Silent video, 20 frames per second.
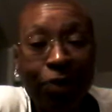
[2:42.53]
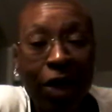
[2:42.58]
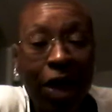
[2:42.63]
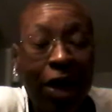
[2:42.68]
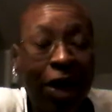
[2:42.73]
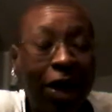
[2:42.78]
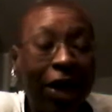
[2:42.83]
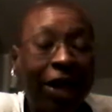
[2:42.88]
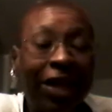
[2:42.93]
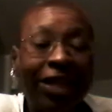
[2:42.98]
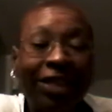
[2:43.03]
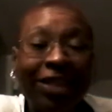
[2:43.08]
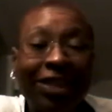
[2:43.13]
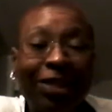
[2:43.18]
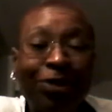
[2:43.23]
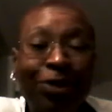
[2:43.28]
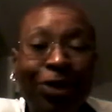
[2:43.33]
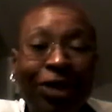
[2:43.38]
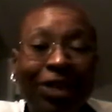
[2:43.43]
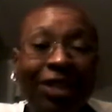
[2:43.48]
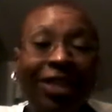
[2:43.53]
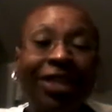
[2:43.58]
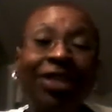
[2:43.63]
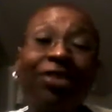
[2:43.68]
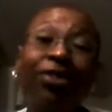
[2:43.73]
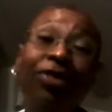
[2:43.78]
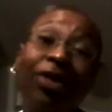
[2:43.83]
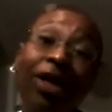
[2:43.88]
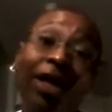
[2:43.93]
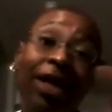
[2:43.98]
All right, just wanted to
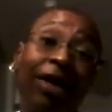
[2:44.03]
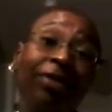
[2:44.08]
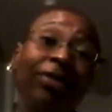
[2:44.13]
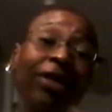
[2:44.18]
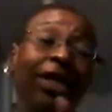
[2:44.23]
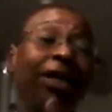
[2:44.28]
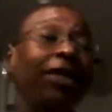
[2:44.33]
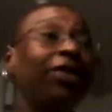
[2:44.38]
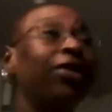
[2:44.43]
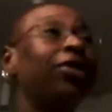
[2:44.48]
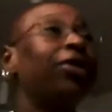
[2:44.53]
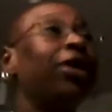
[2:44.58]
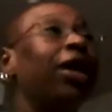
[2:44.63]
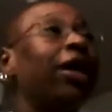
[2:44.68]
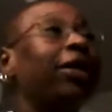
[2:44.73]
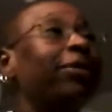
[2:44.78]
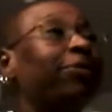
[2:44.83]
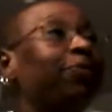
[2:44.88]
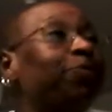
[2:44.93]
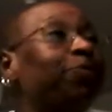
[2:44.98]
throw that out there. Okay.